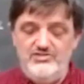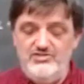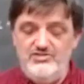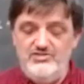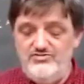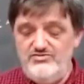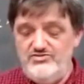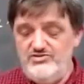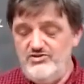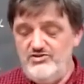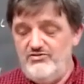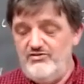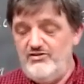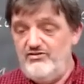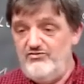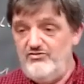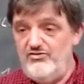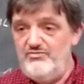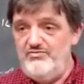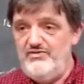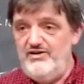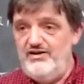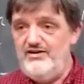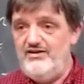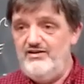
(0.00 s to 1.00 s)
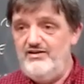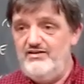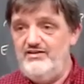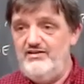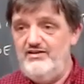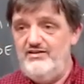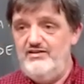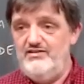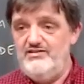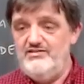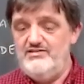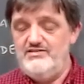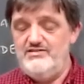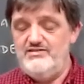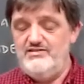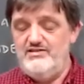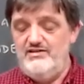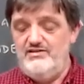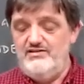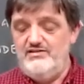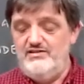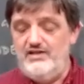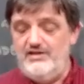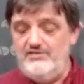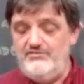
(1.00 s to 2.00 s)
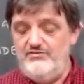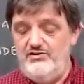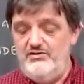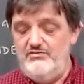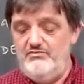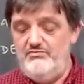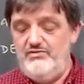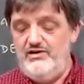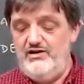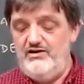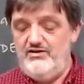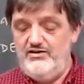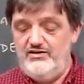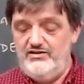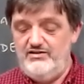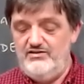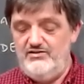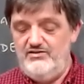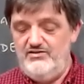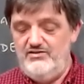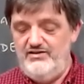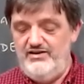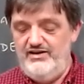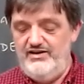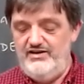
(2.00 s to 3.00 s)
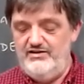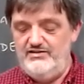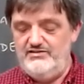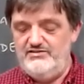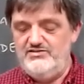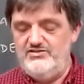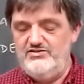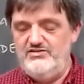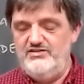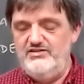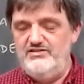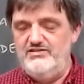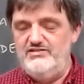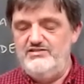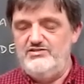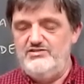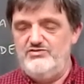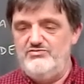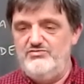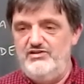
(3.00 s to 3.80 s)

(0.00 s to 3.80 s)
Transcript: Do Euro Americans have an American answer to these